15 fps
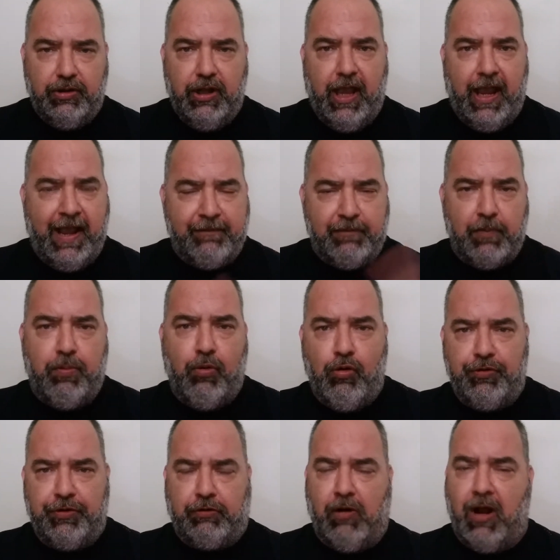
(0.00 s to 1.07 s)
and report
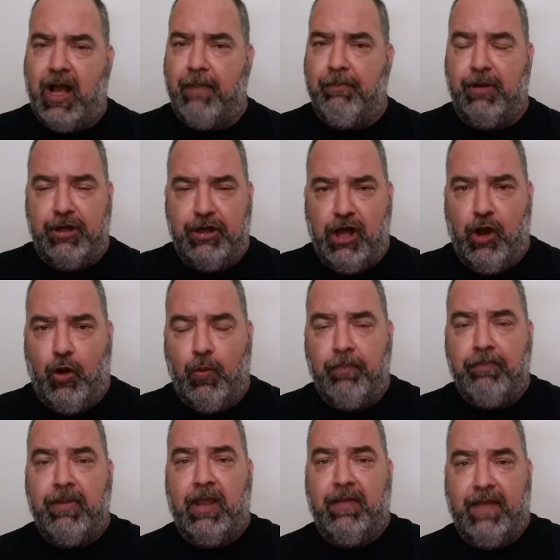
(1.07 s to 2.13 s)
the crime. But no,
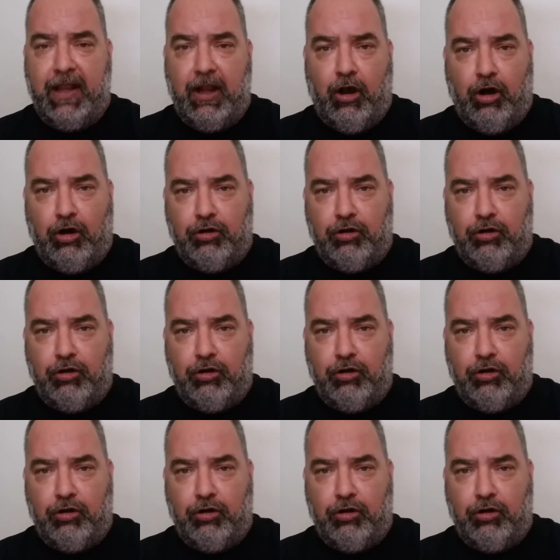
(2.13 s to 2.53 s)
they all